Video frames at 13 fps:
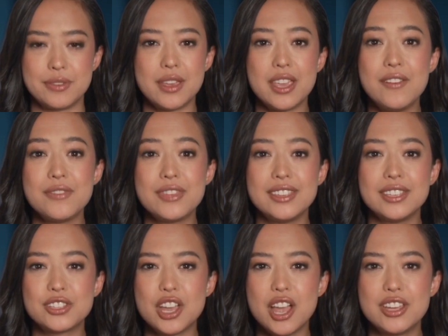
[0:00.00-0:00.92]
If the
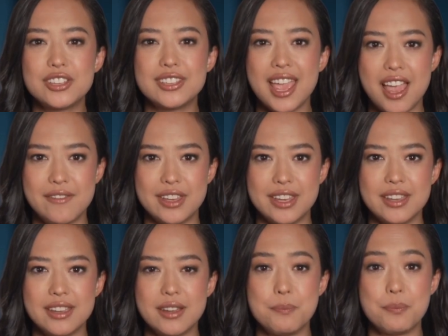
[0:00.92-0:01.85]
discharge is heavy,
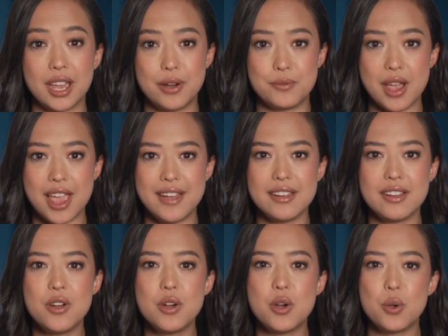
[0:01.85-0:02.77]
bright red,
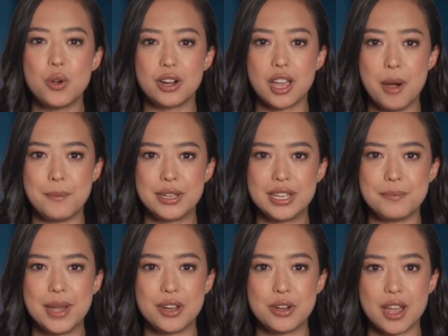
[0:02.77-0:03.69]
or accompanied
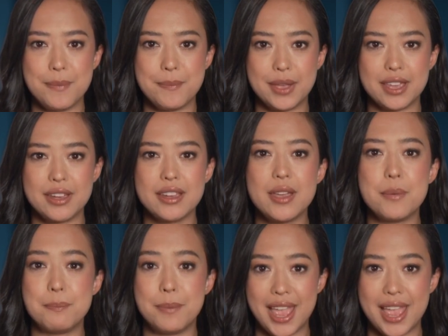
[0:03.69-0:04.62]
by cramping,
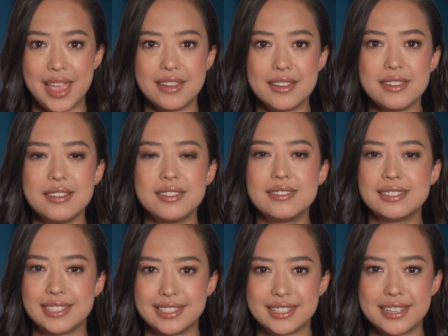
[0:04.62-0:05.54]
pain,
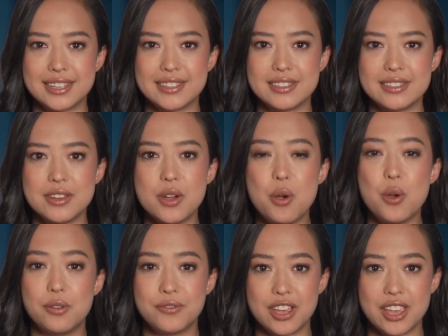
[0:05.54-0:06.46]
dizziness,
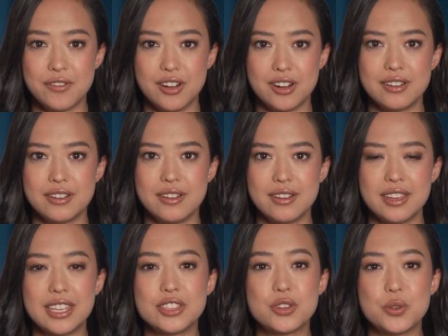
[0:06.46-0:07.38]
or fever,
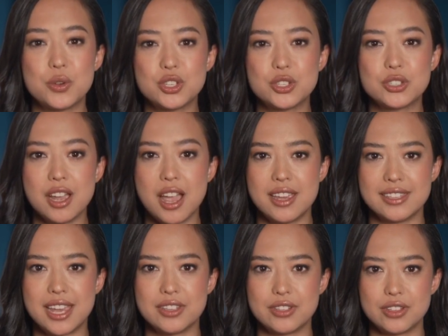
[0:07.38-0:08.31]
it's crucial to
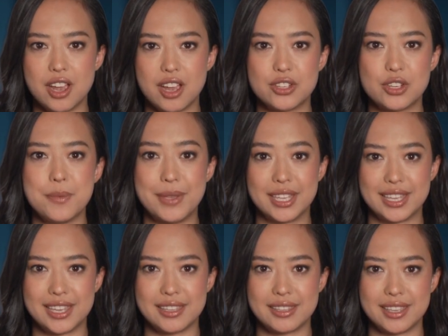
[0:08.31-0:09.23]
contact your doctor
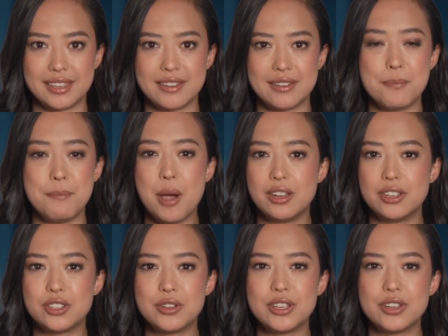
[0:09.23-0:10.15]
immediately.
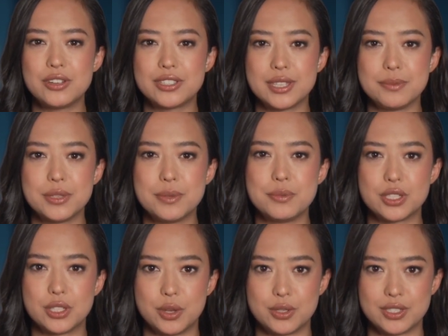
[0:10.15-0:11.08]
Monitoring your symptoms
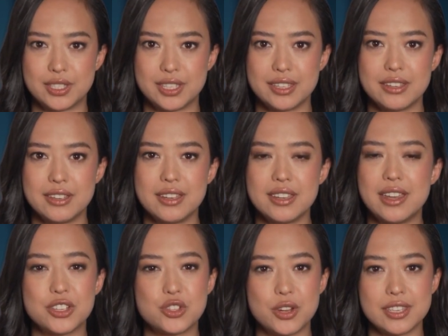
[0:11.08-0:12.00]
closely
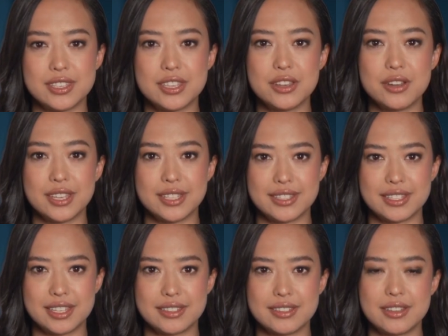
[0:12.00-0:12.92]
and trusting your
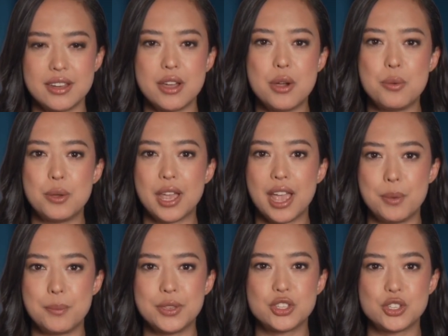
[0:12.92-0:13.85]
instincts will
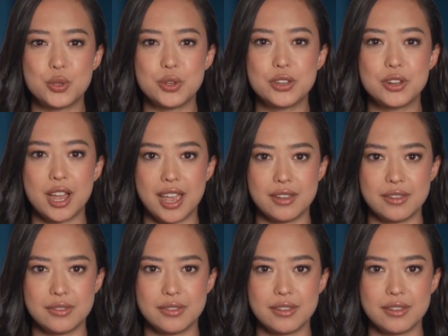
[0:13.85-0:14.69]
help ensure your health